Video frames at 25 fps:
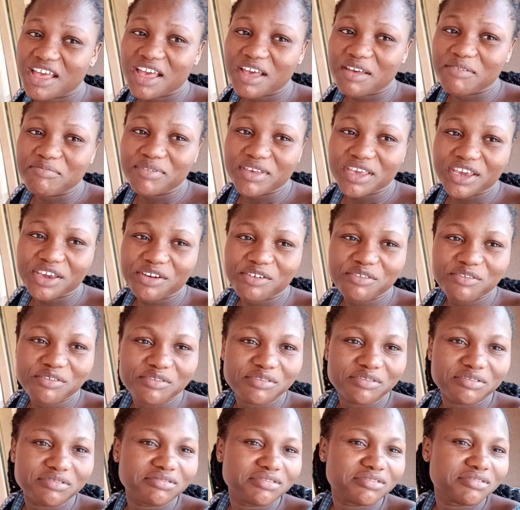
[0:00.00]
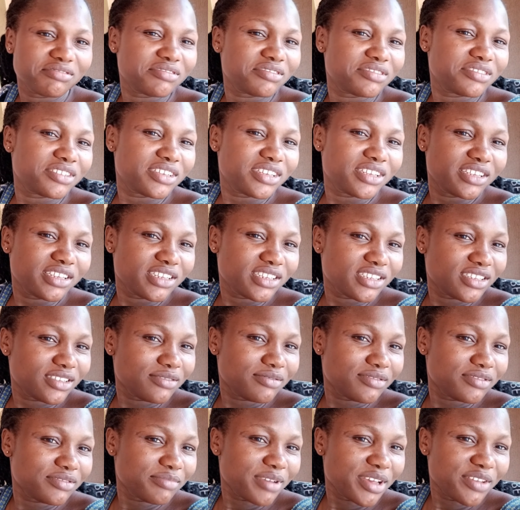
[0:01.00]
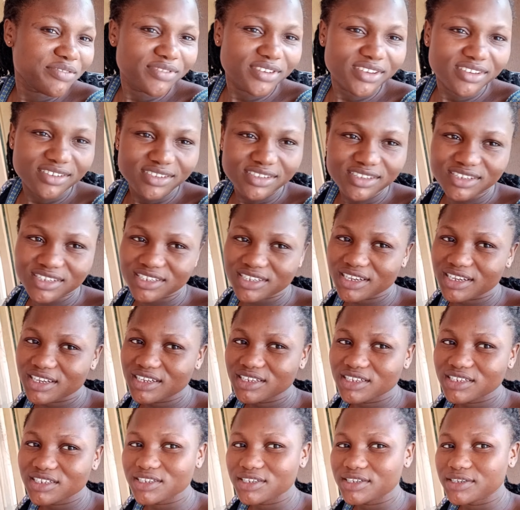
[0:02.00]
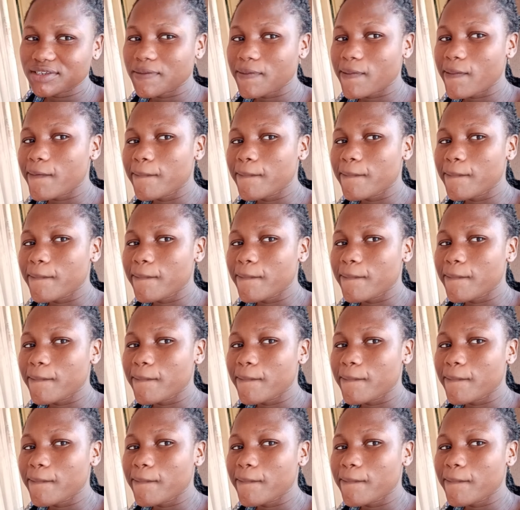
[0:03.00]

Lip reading: I beg you. My face is changing.